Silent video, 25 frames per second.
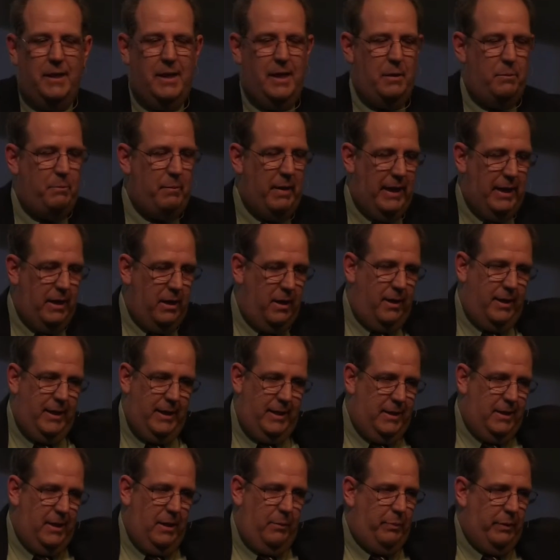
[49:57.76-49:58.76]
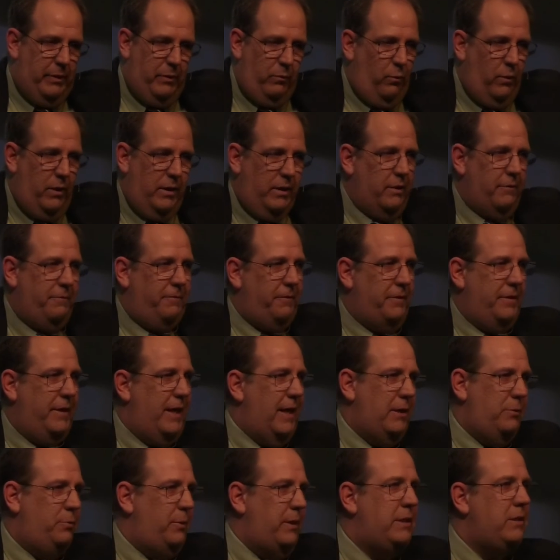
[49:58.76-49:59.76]
It may not end up in wonderful
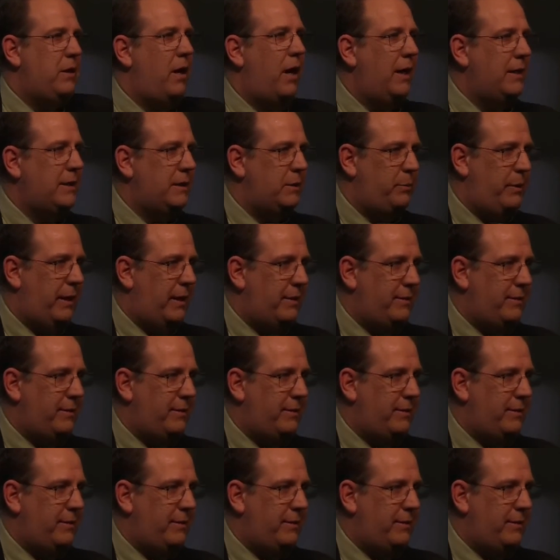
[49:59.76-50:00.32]
things. We talked